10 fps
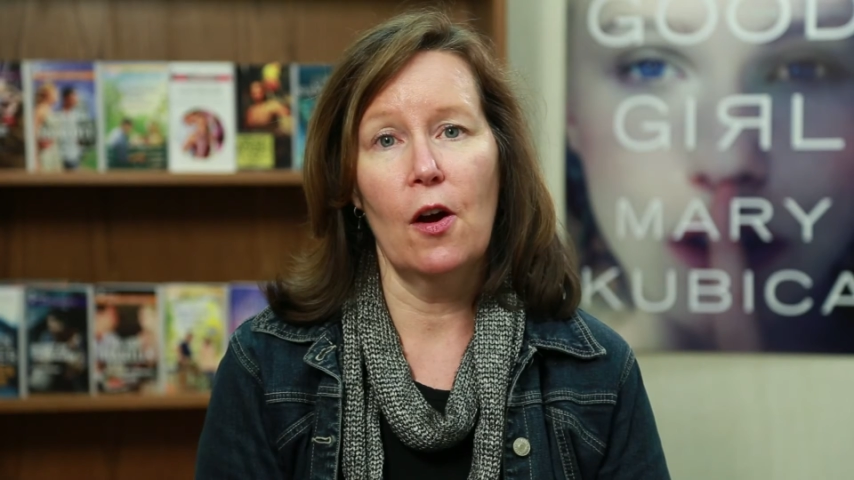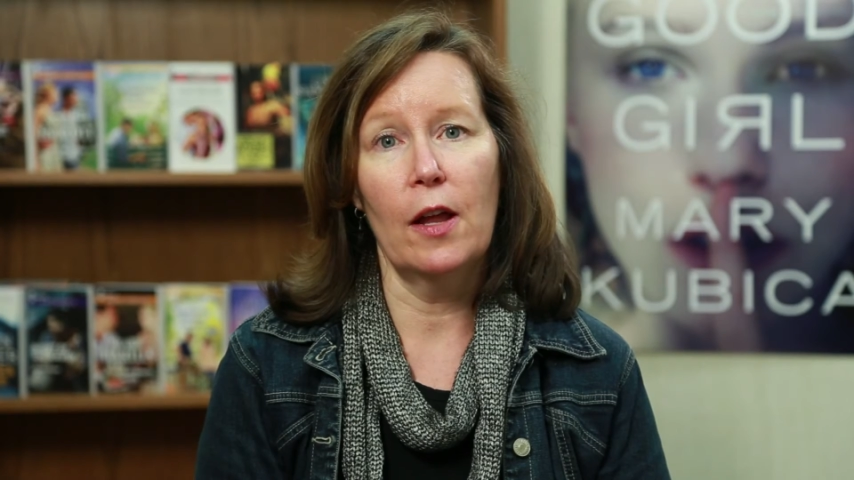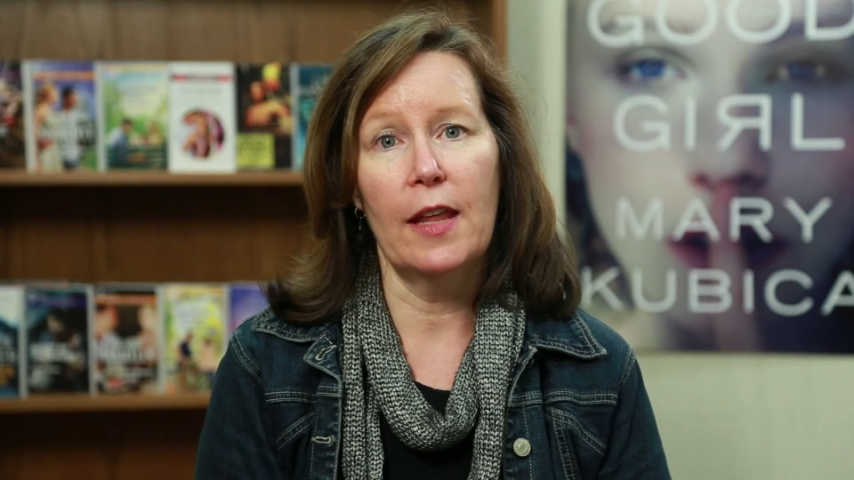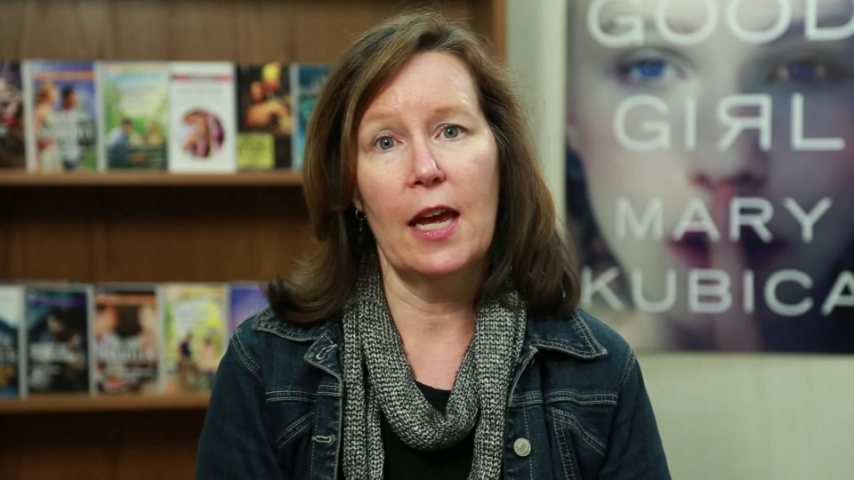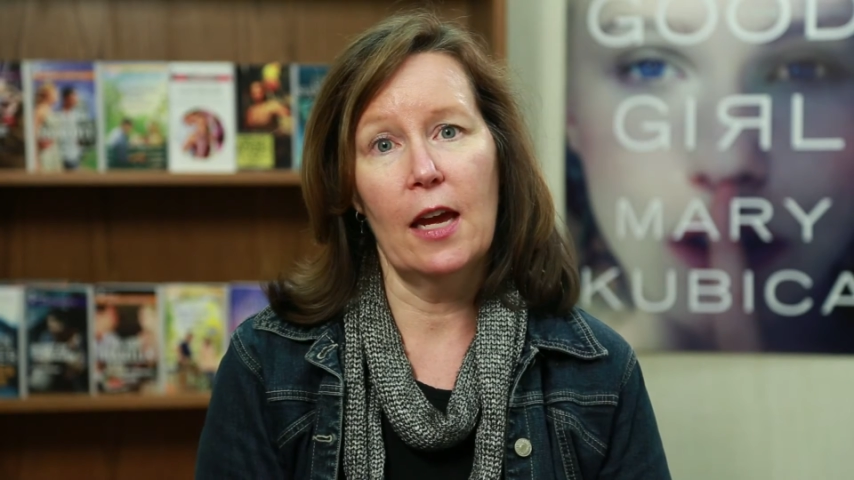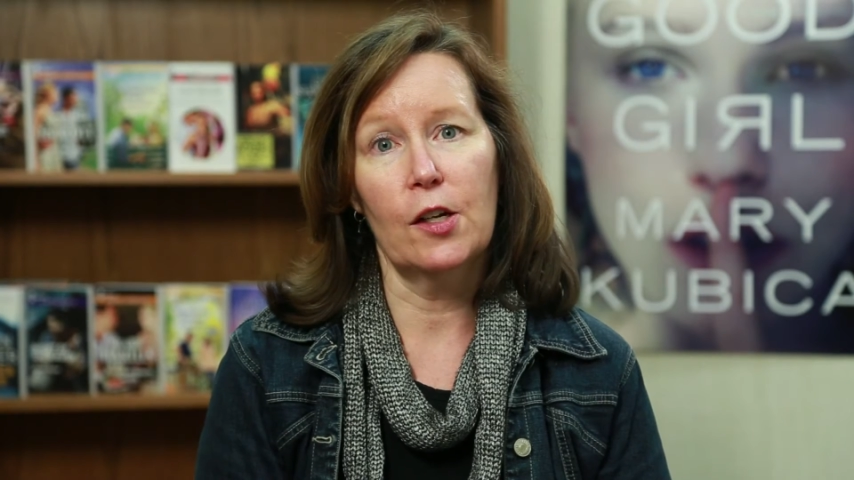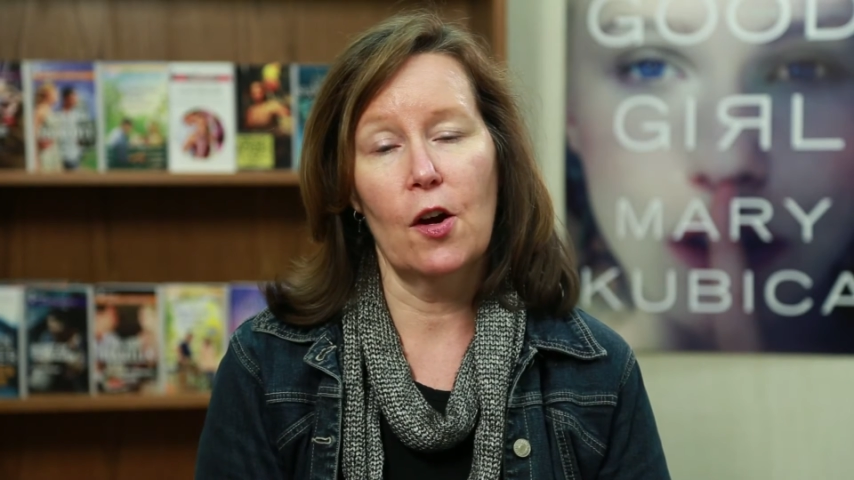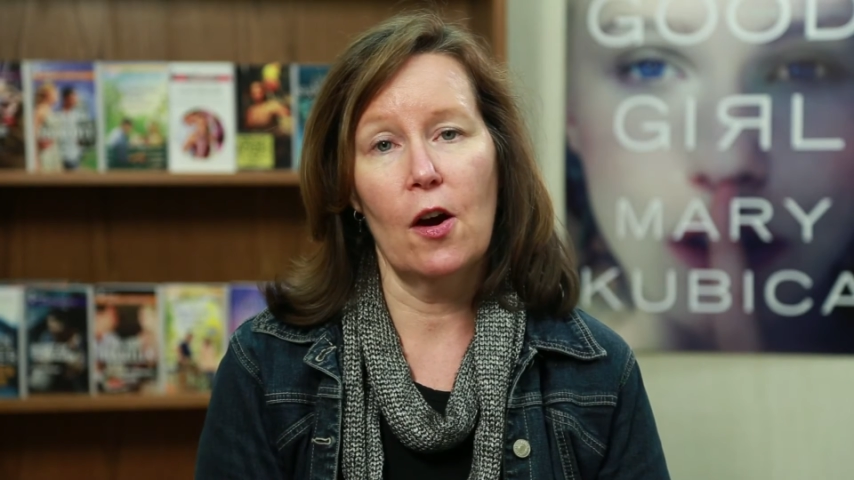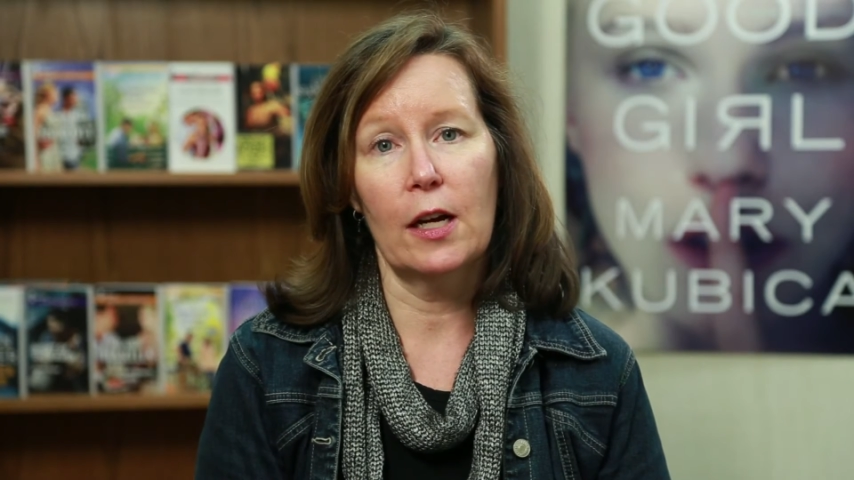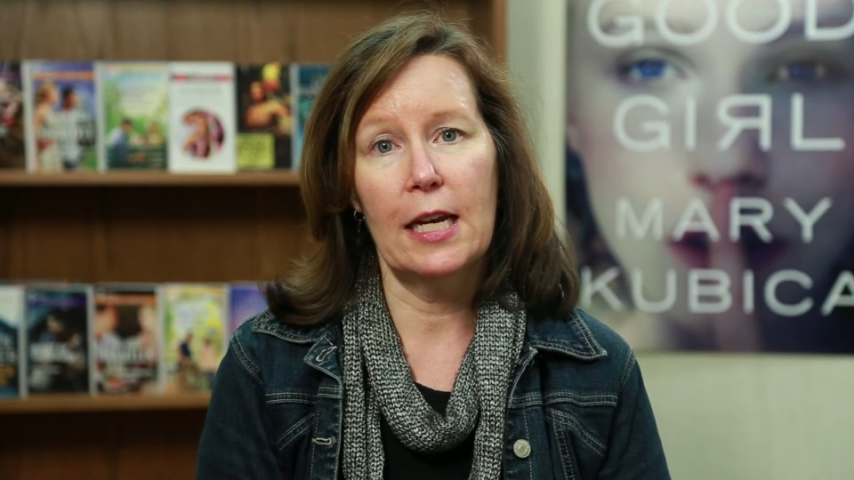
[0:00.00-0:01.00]
on the
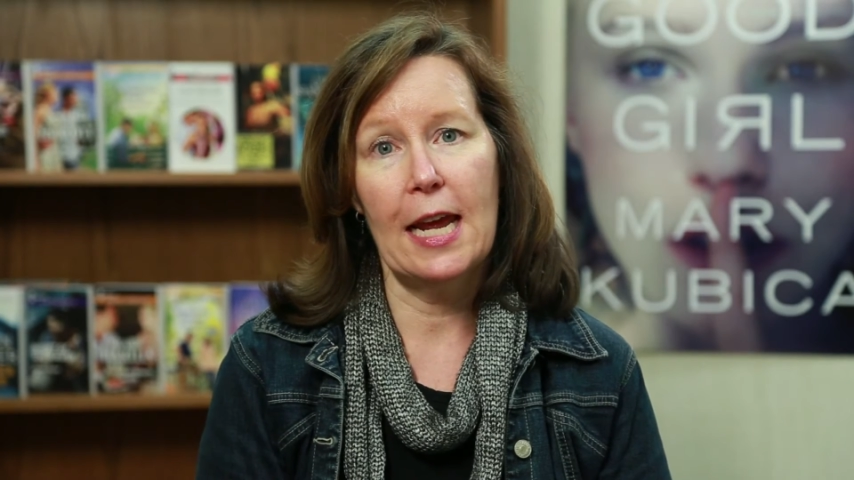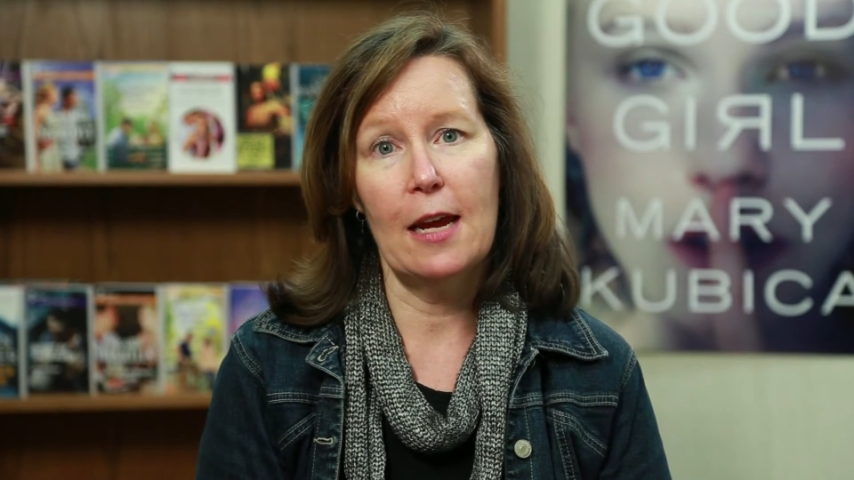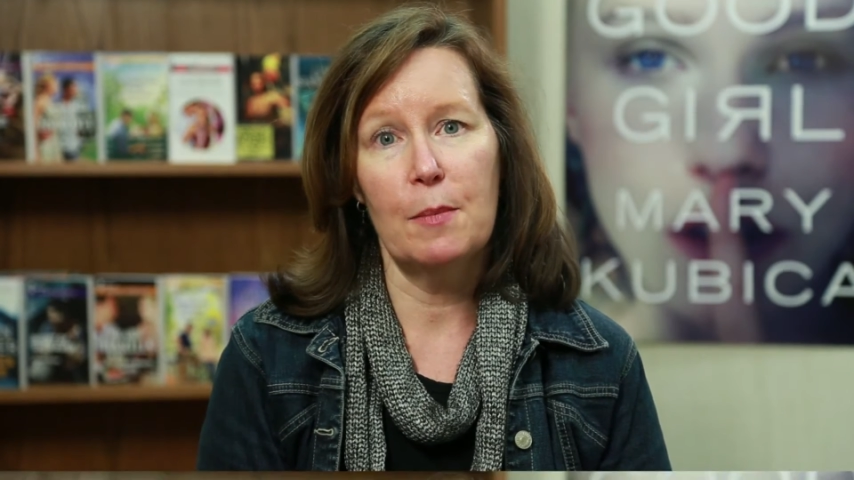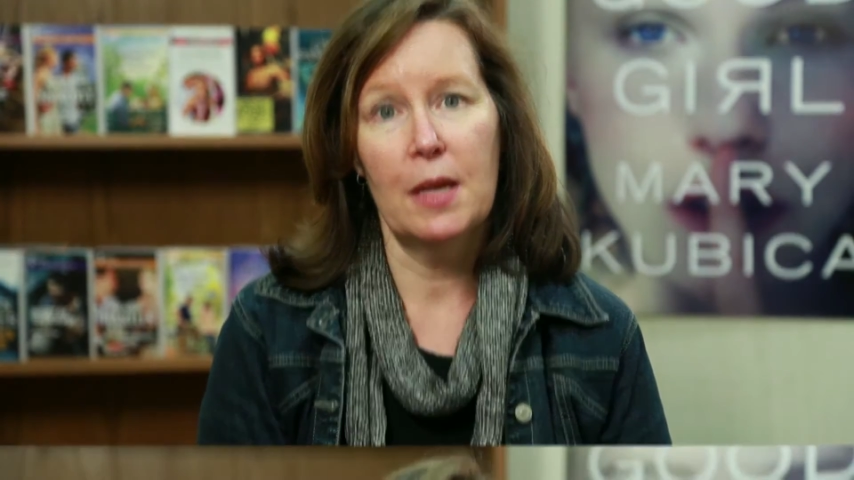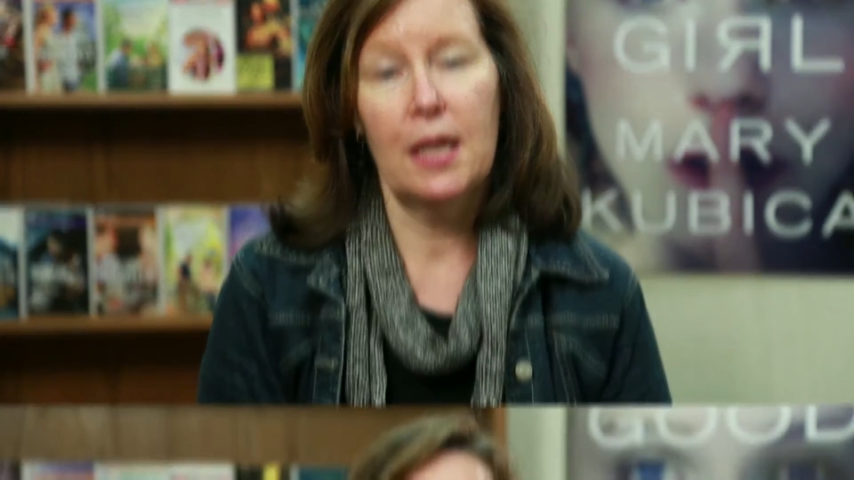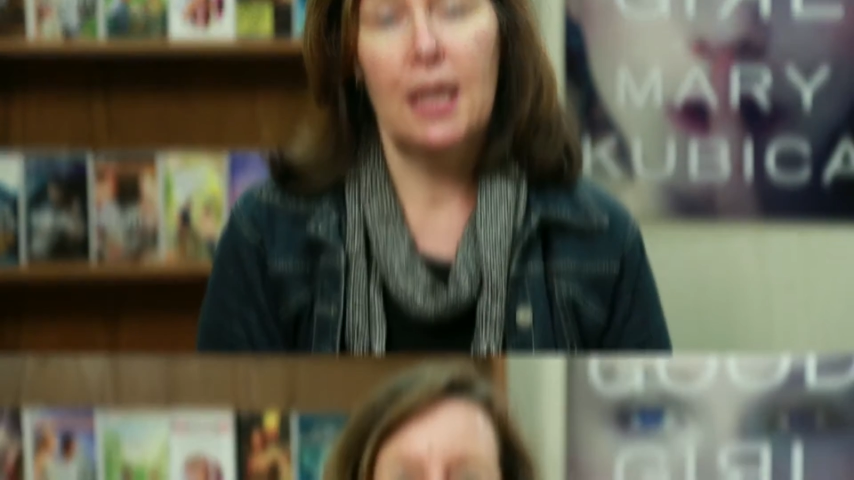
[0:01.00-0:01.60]
Hancock name.